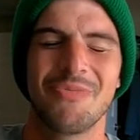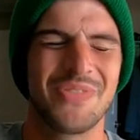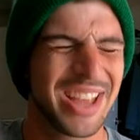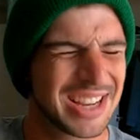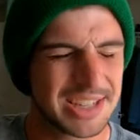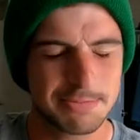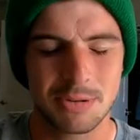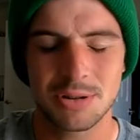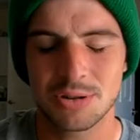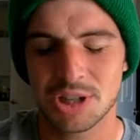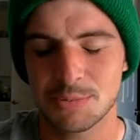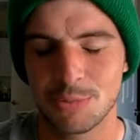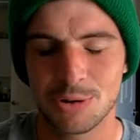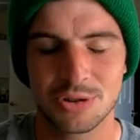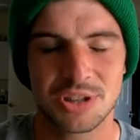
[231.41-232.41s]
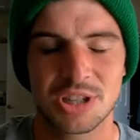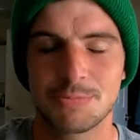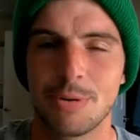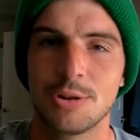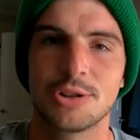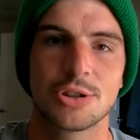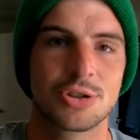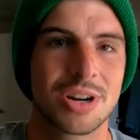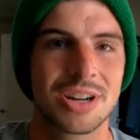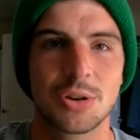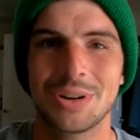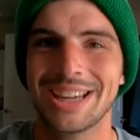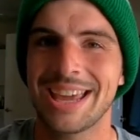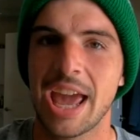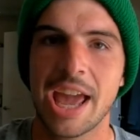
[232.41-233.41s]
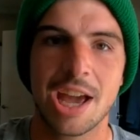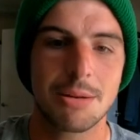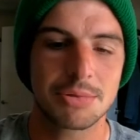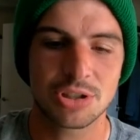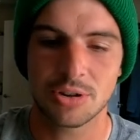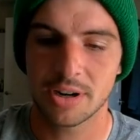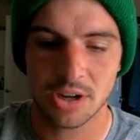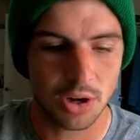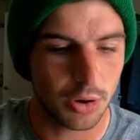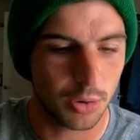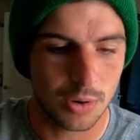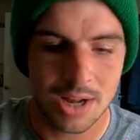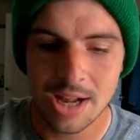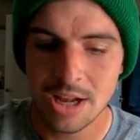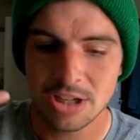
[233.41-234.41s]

Exposure, exposure, exposure. Try to go to camps. Try to go.